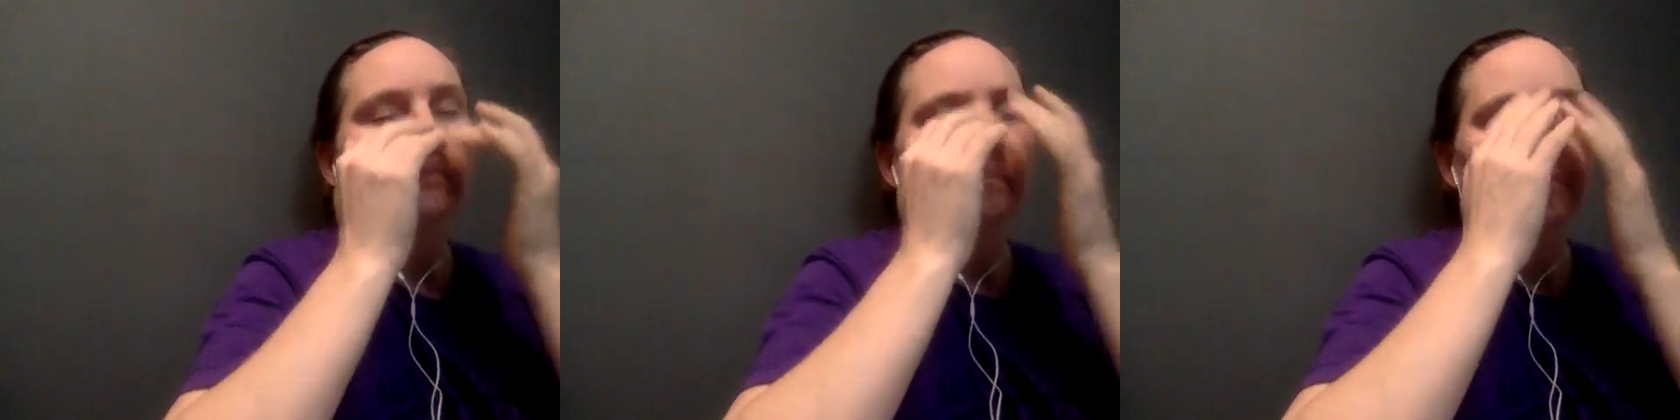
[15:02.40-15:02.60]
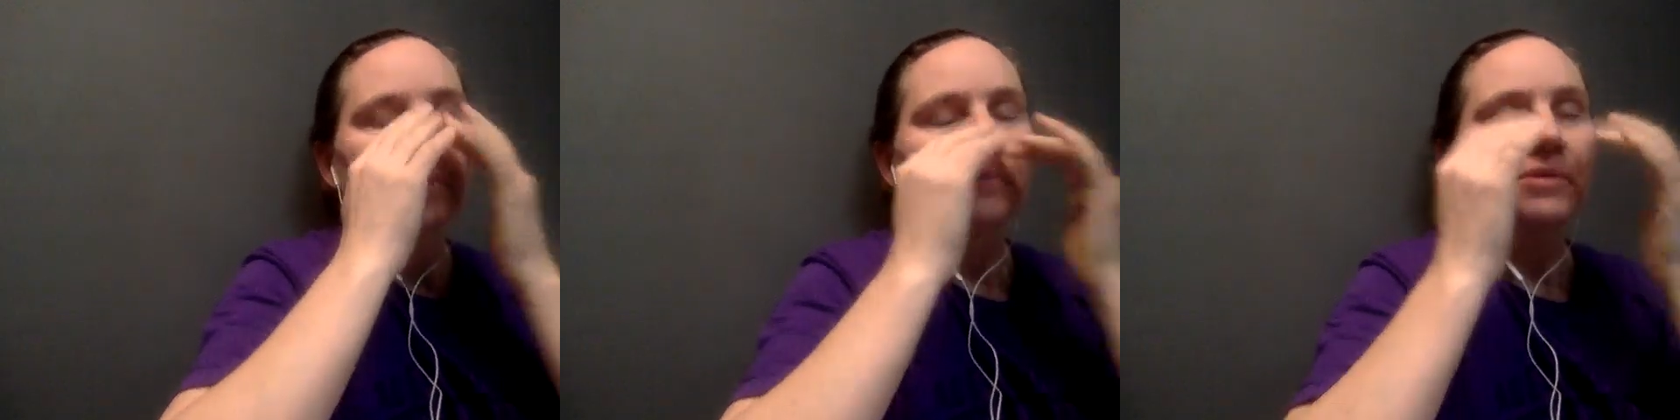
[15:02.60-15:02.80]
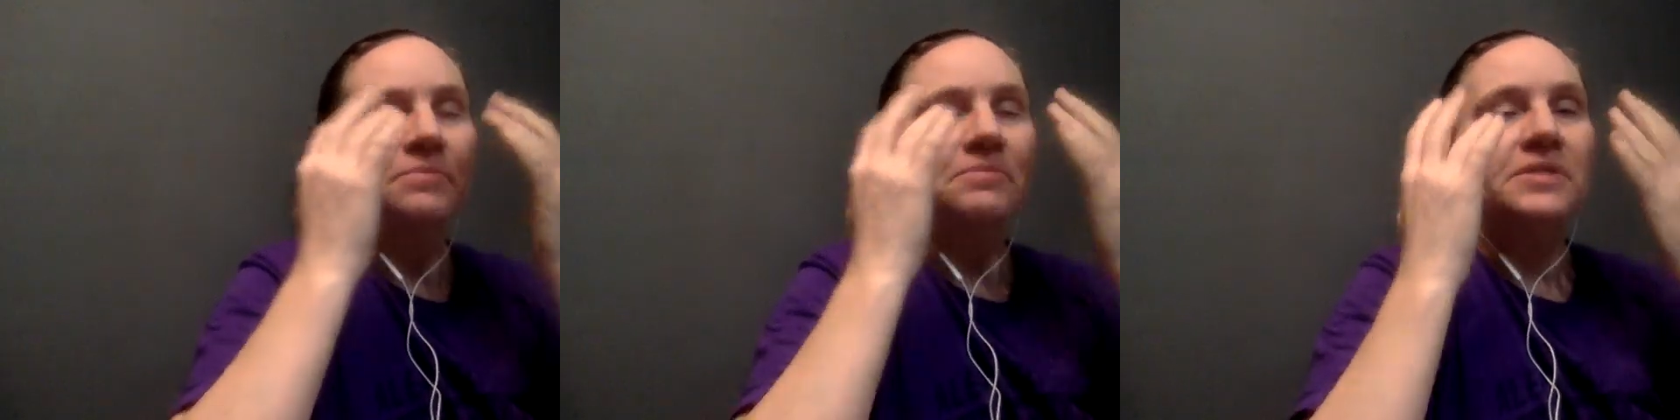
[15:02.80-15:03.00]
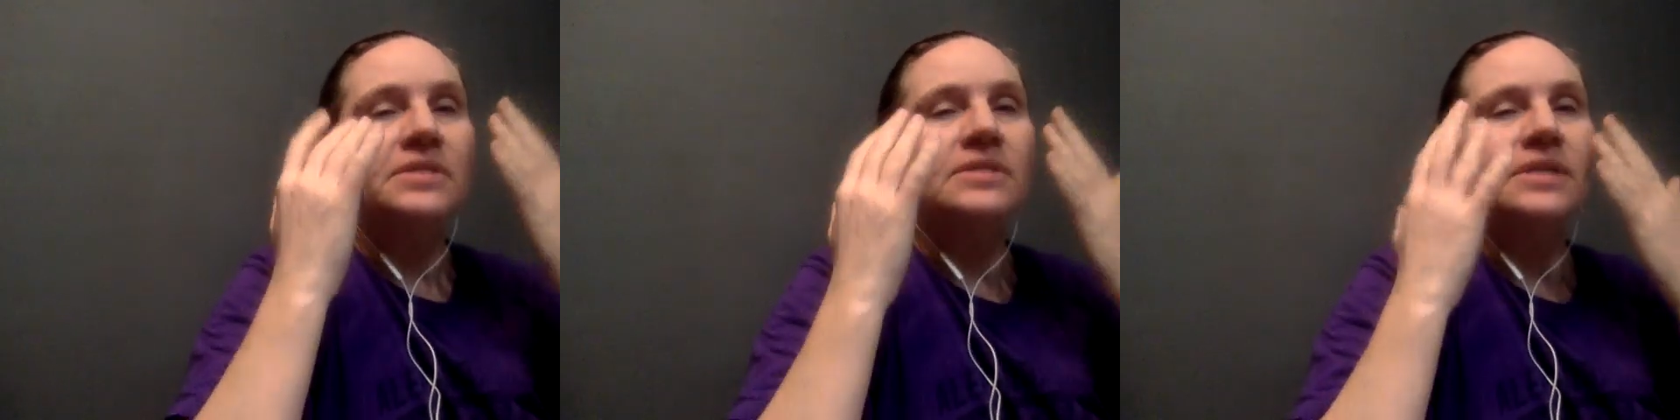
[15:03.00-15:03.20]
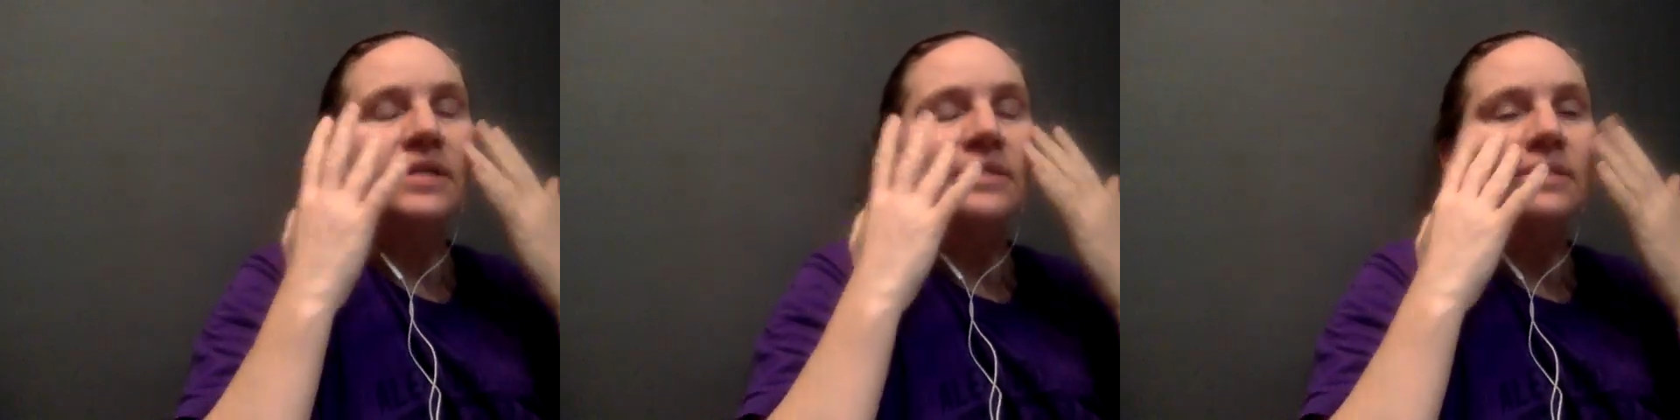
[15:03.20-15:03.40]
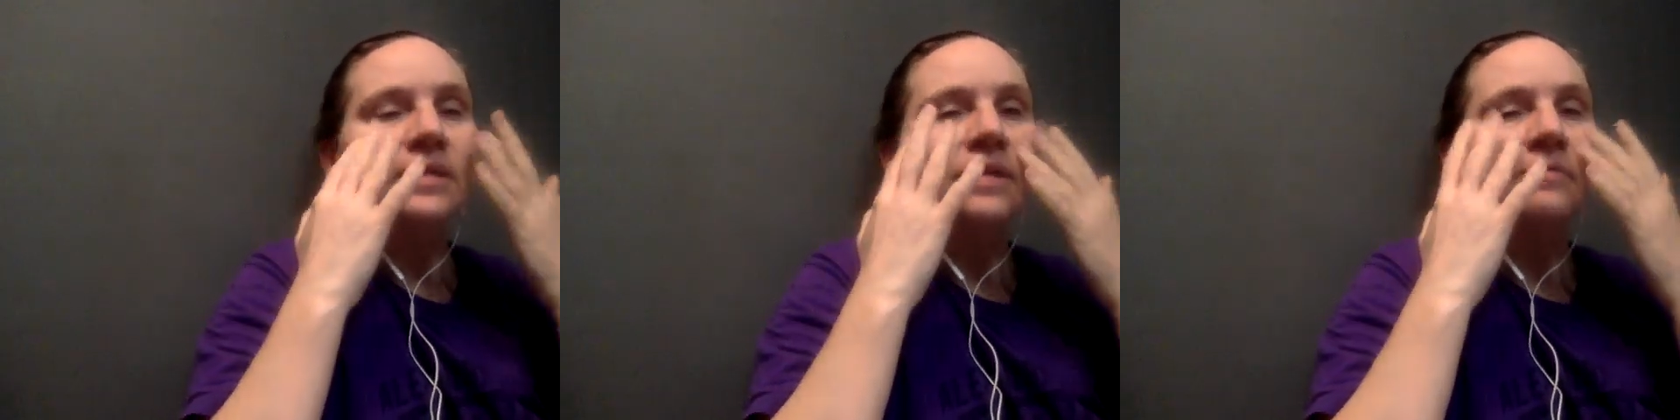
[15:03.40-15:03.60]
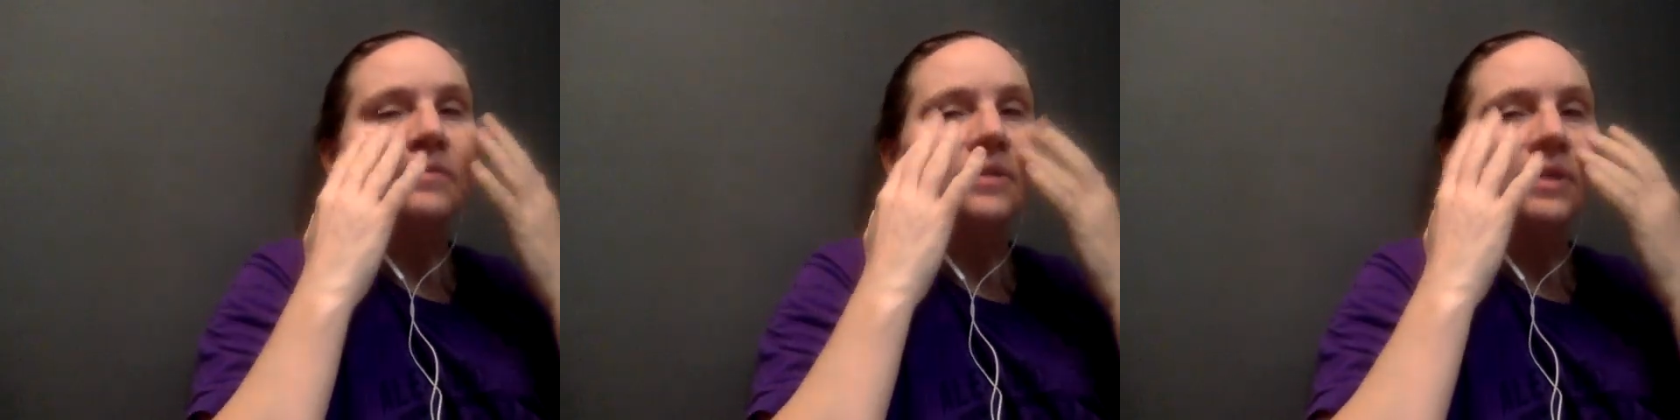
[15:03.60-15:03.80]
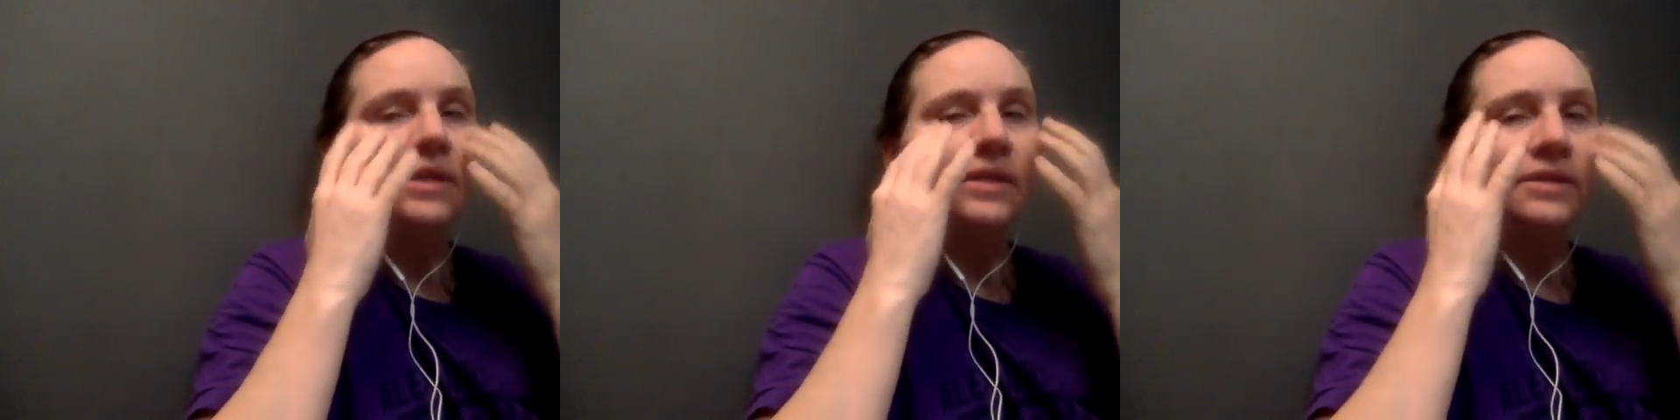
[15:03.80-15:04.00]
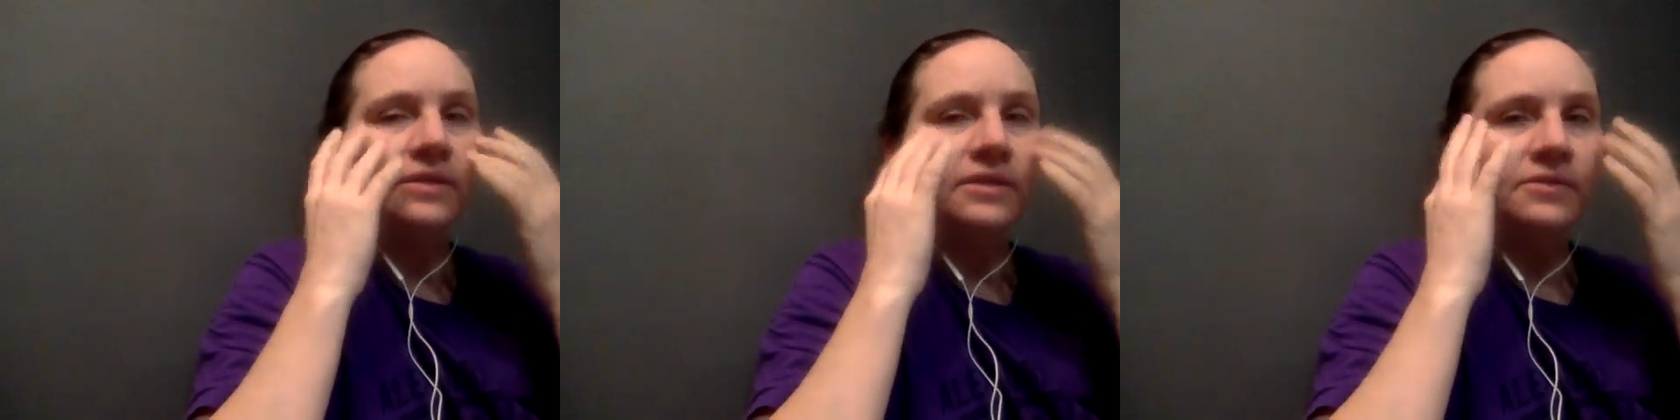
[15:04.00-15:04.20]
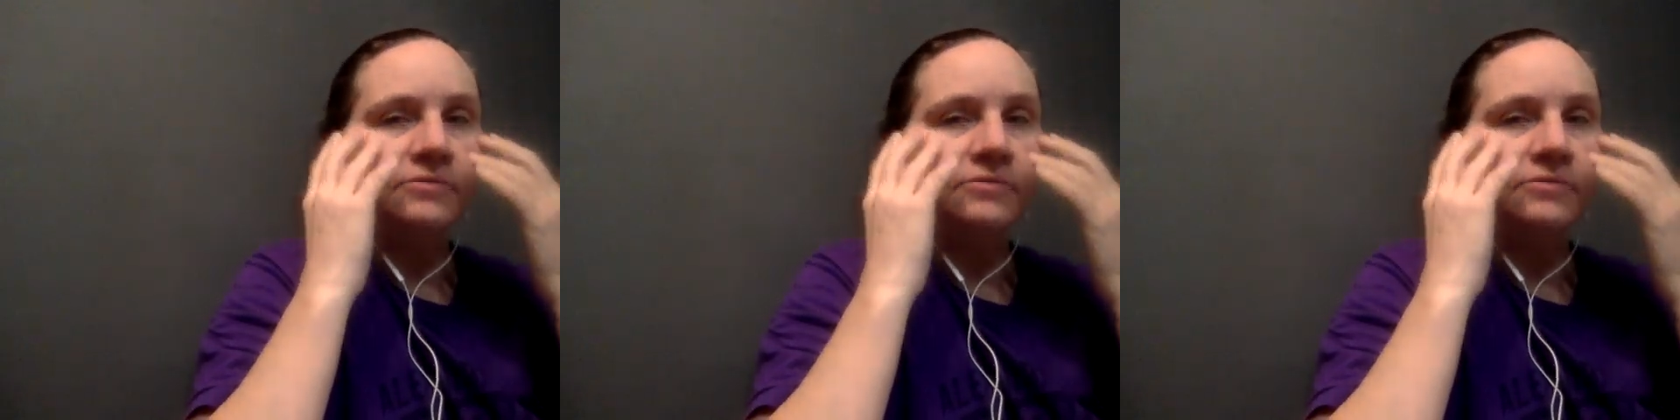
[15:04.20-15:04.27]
Sometimes it's nice to end with like a little